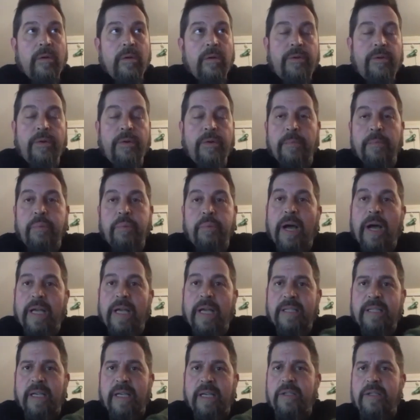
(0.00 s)
through the
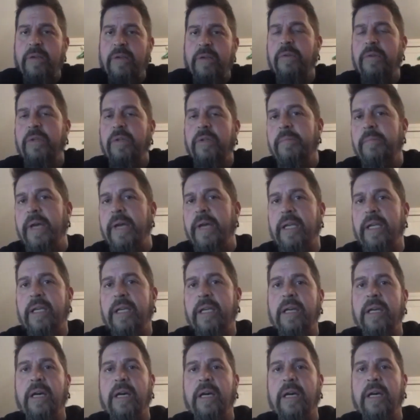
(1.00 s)
process, you make
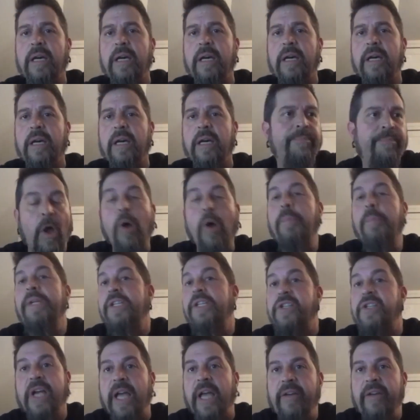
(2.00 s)

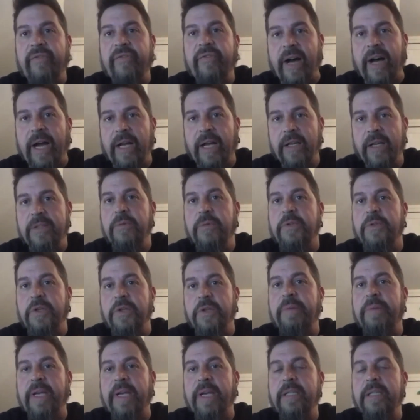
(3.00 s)
OBJ files, which
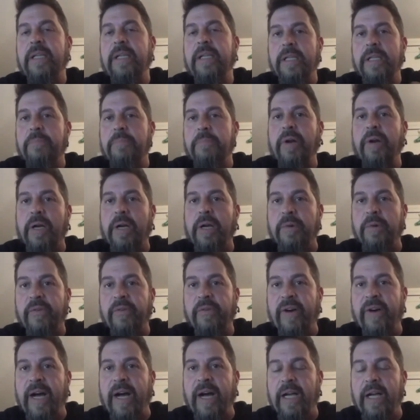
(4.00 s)
are basically the printable
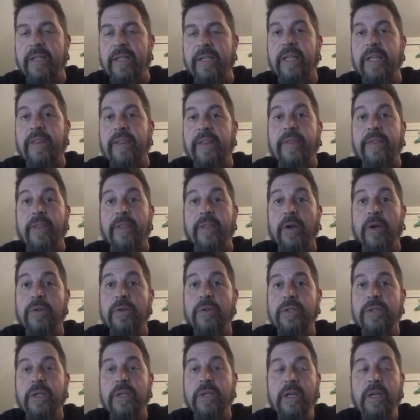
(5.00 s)
files. And then
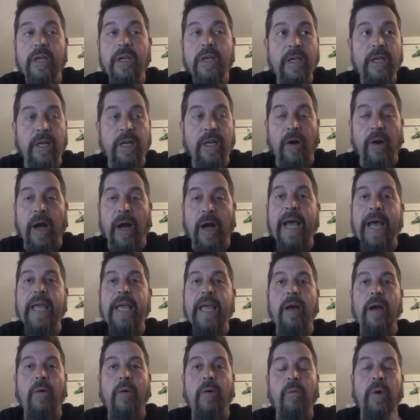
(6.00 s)
those,
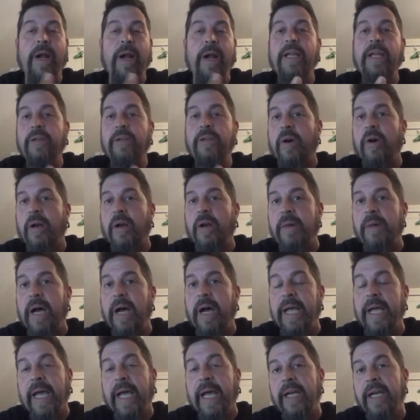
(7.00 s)
what I do on
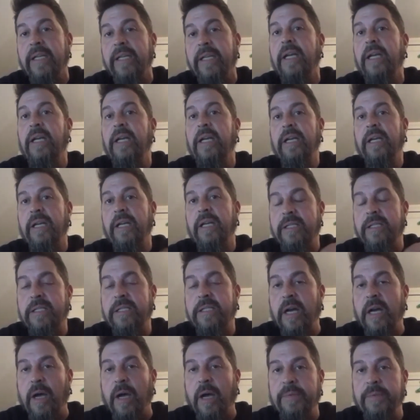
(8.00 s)
my end
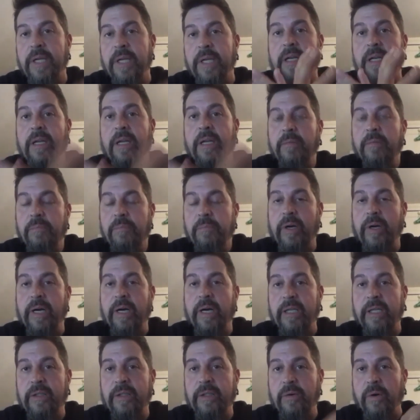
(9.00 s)
is sculpt it, put
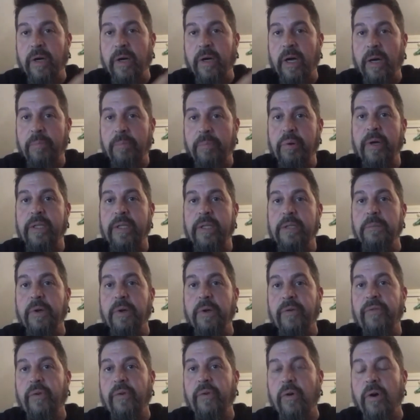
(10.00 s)
it into a
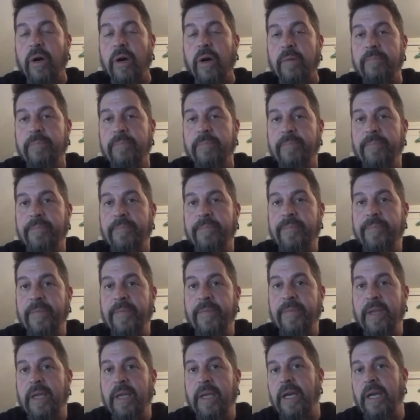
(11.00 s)
printable form,
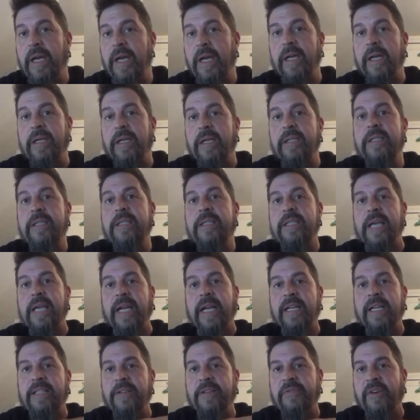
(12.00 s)
and
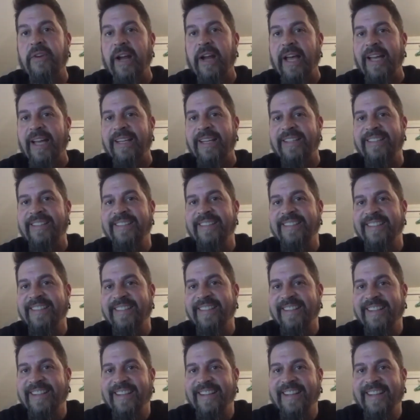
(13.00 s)
send it to Fred.
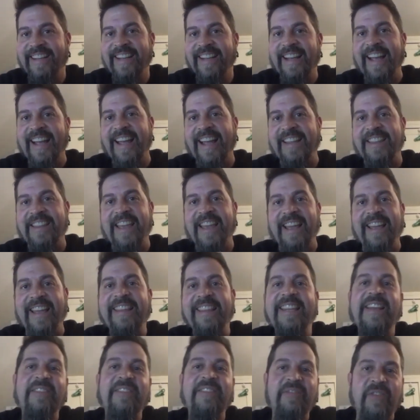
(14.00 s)
And
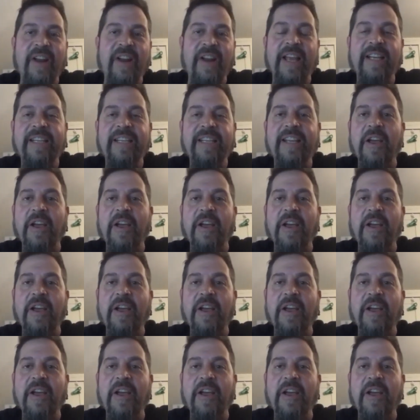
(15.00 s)
then Fred